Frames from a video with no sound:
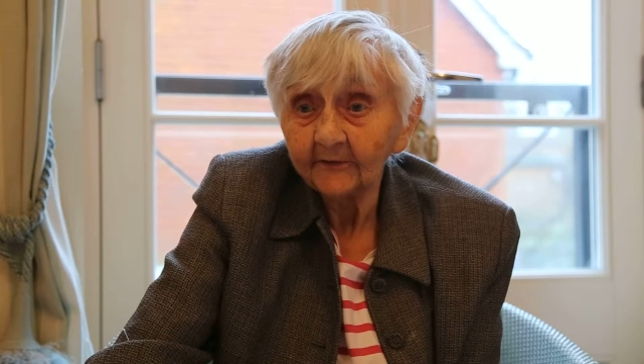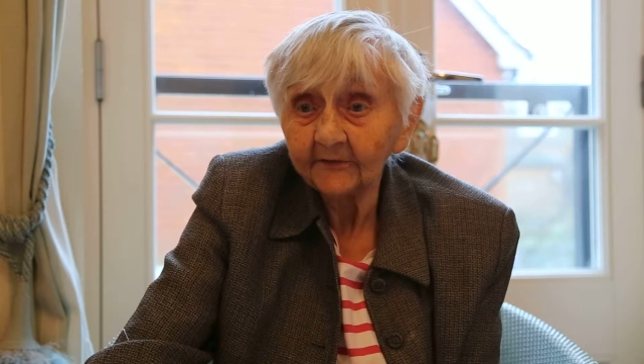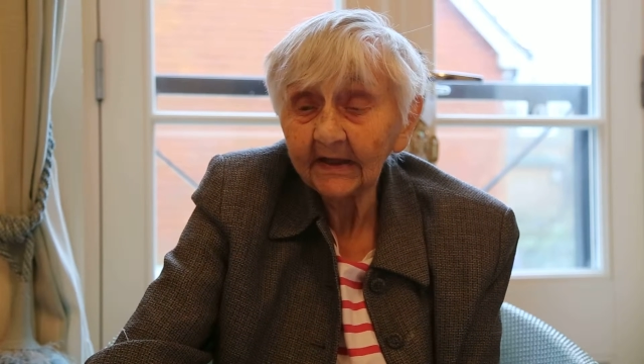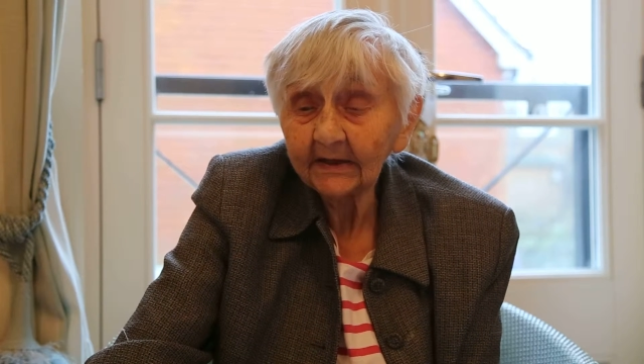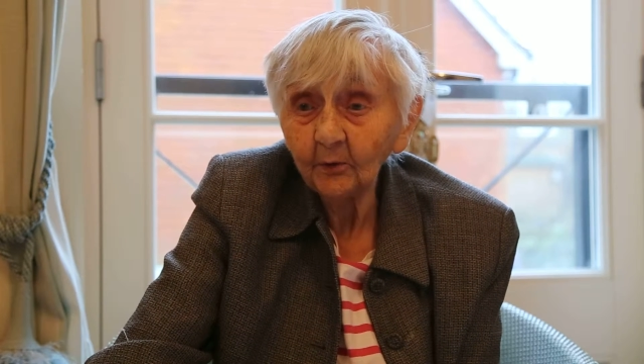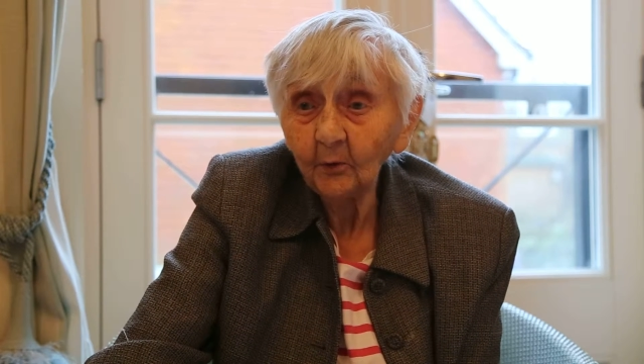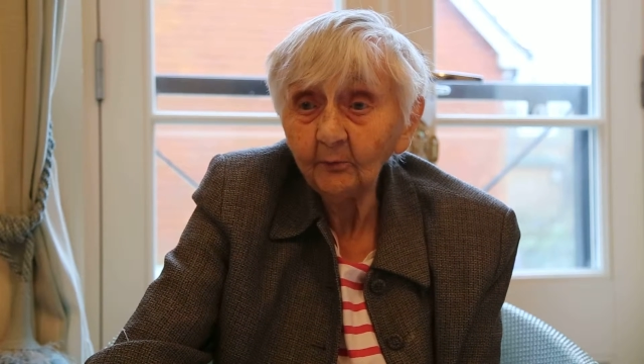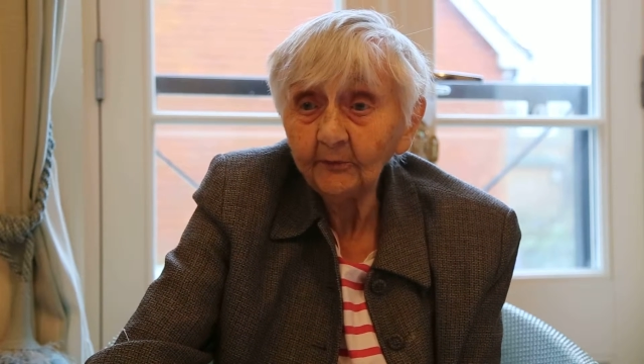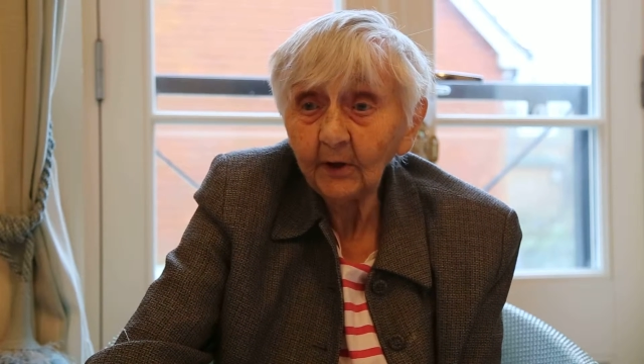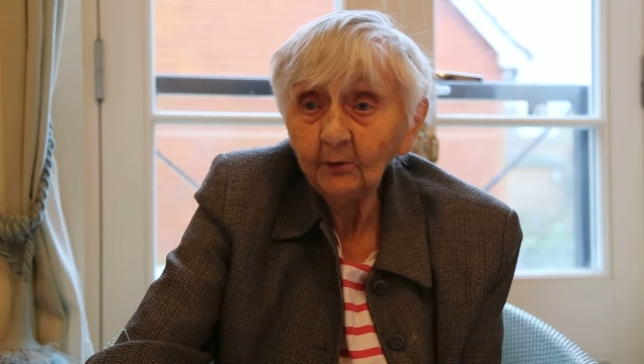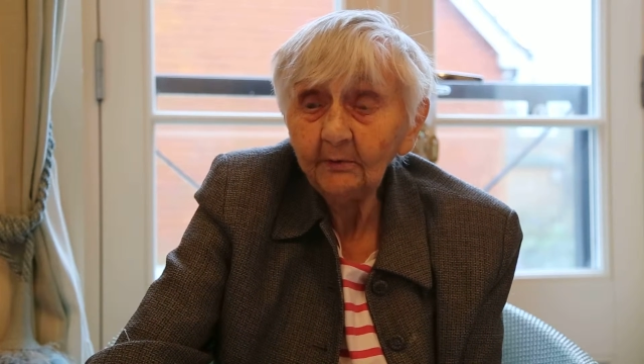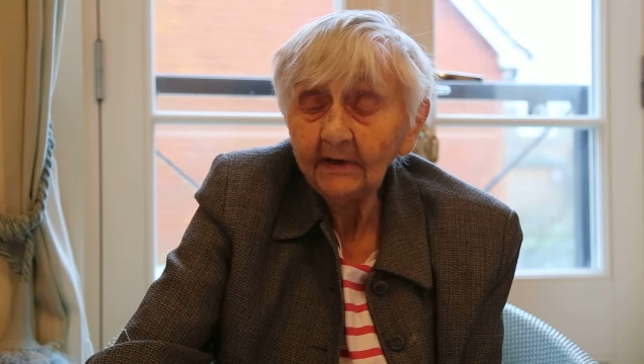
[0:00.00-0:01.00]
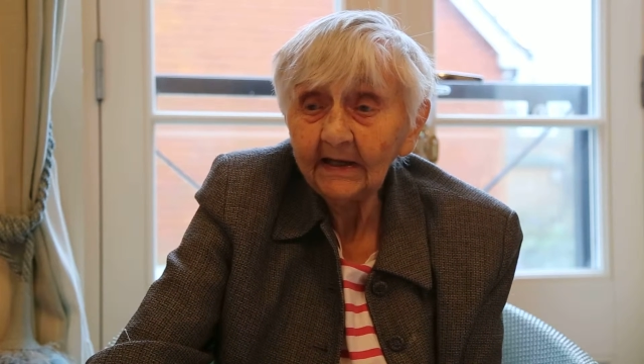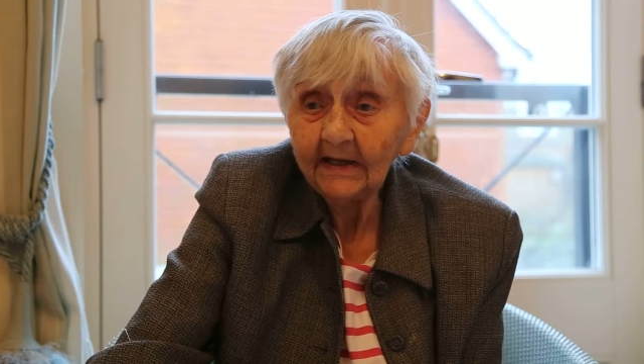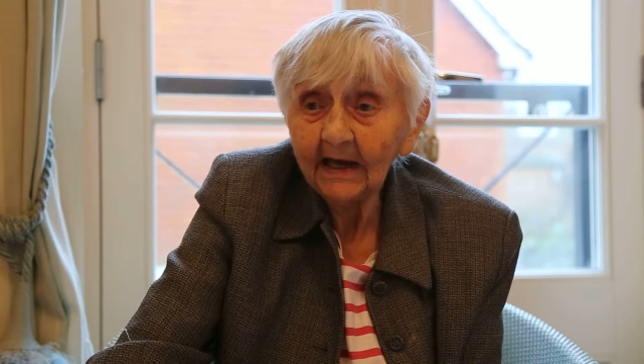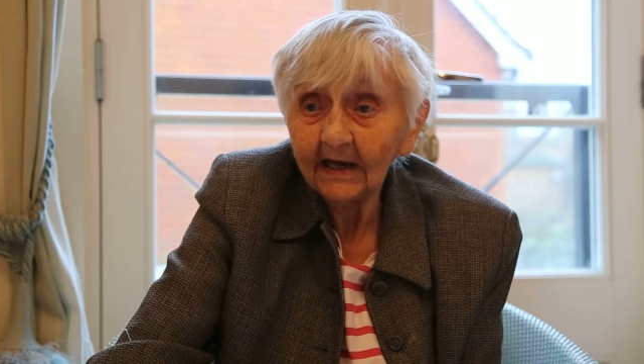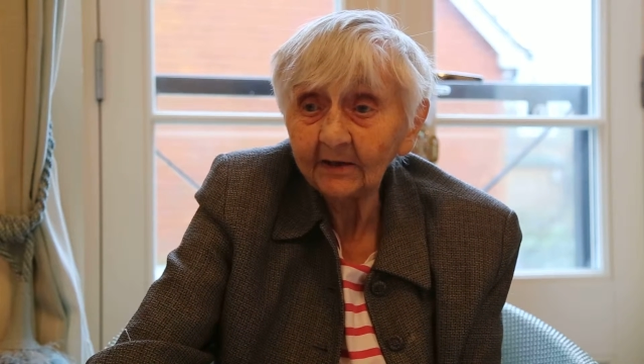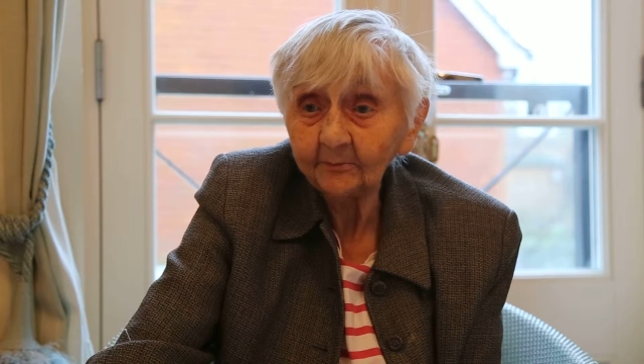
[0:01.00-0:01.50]
that although he
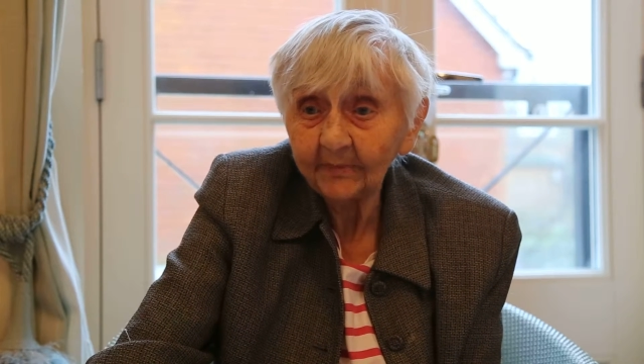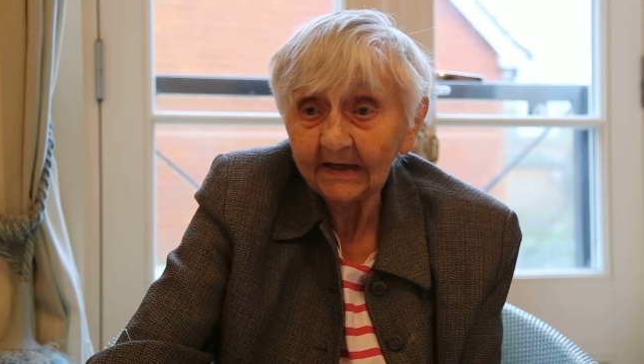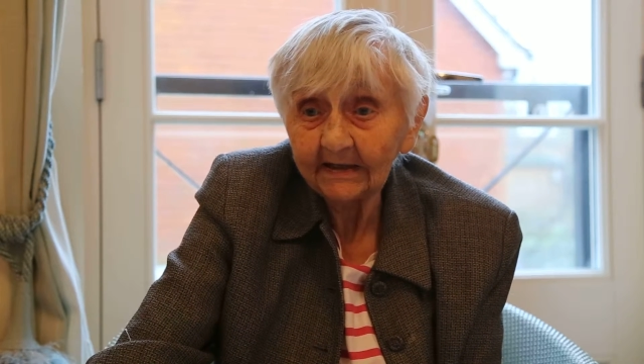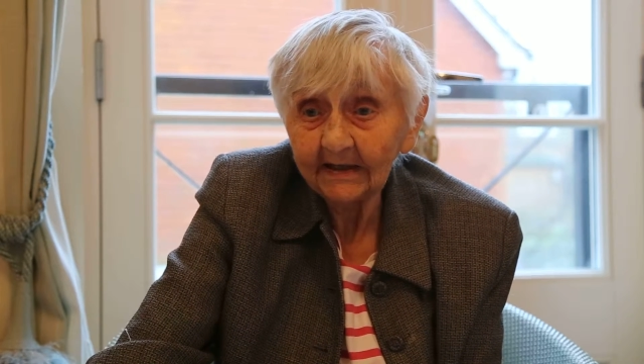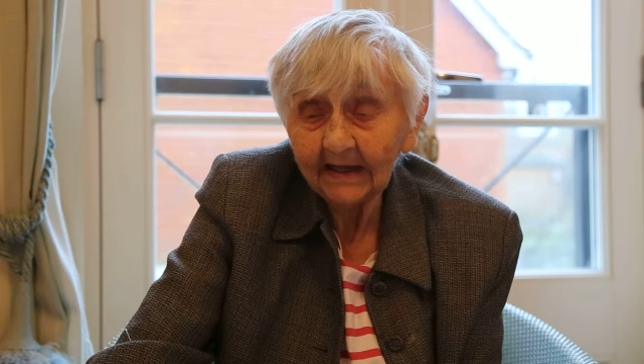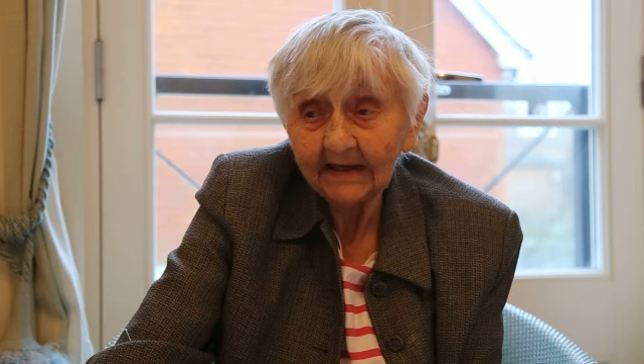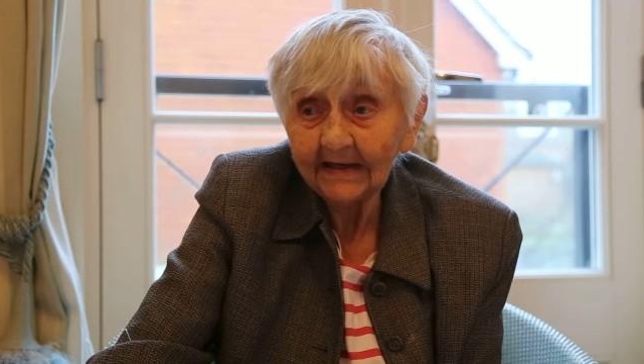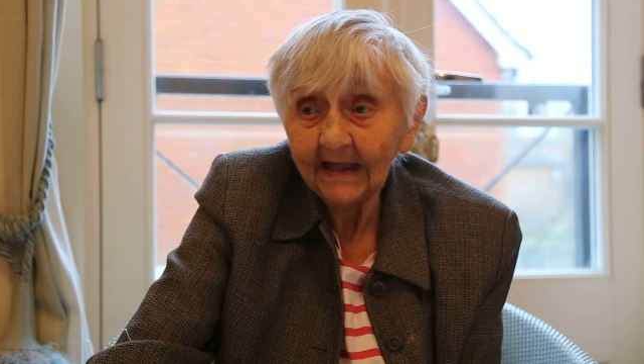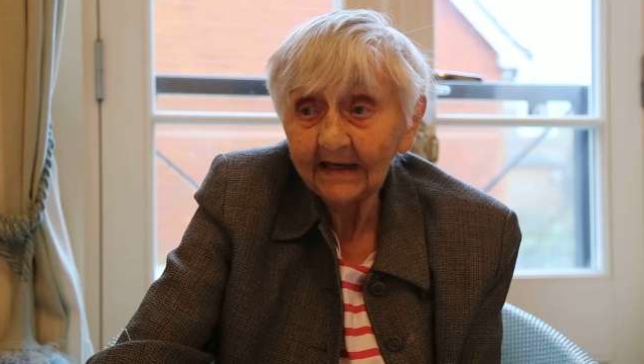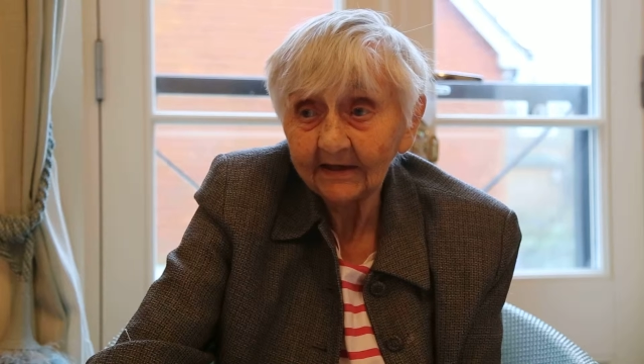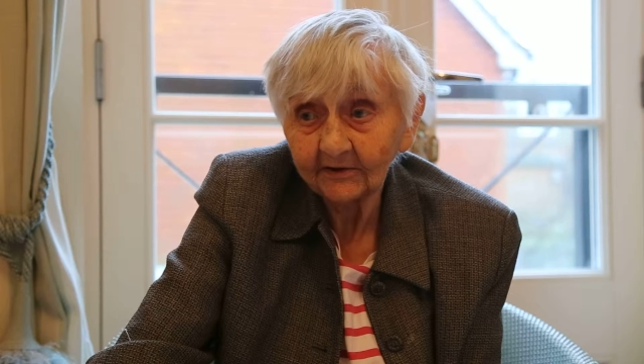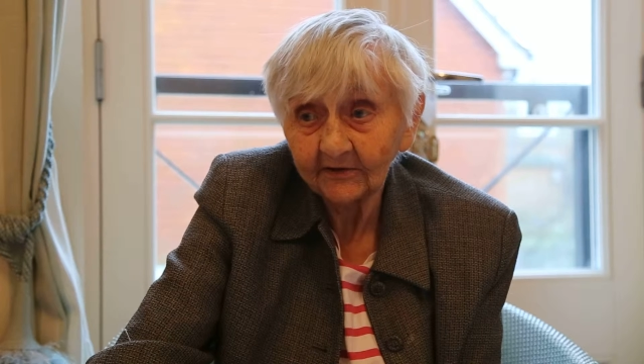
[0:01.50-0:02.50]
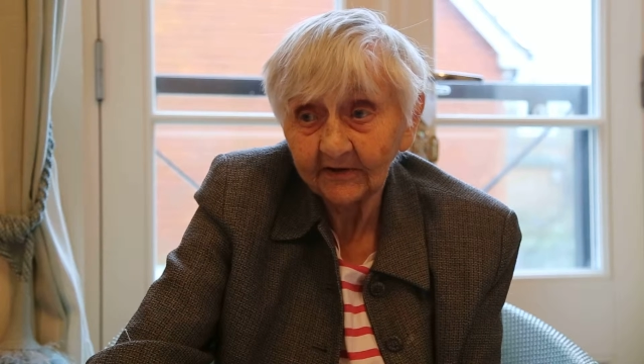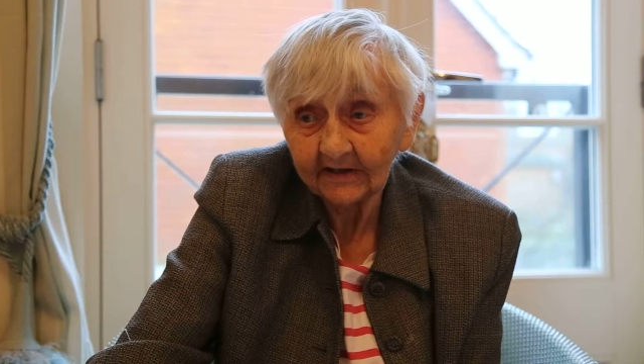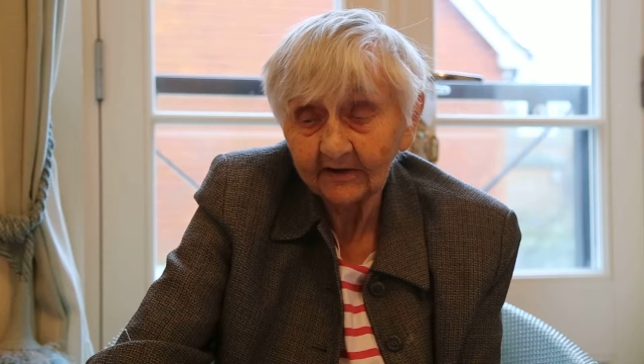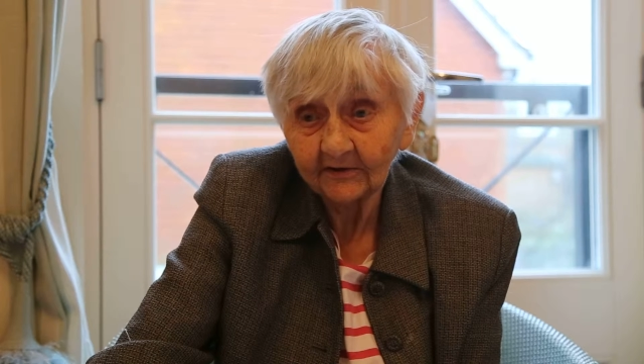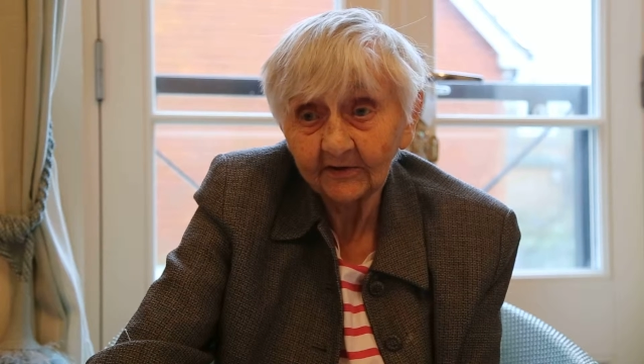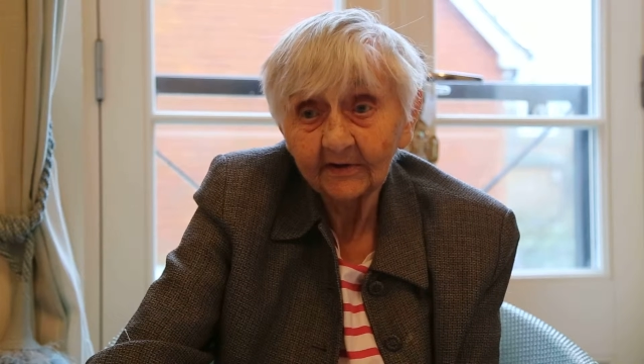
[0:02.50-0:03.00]
had been
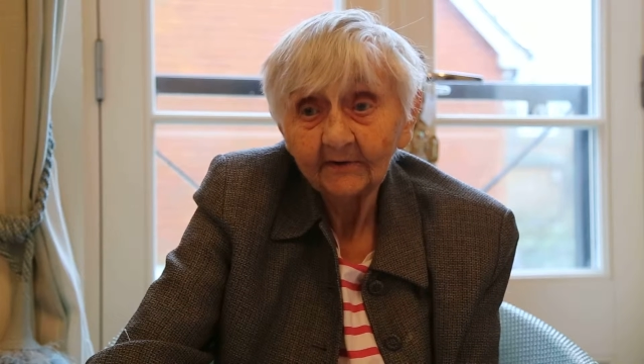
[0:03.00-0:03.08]
elected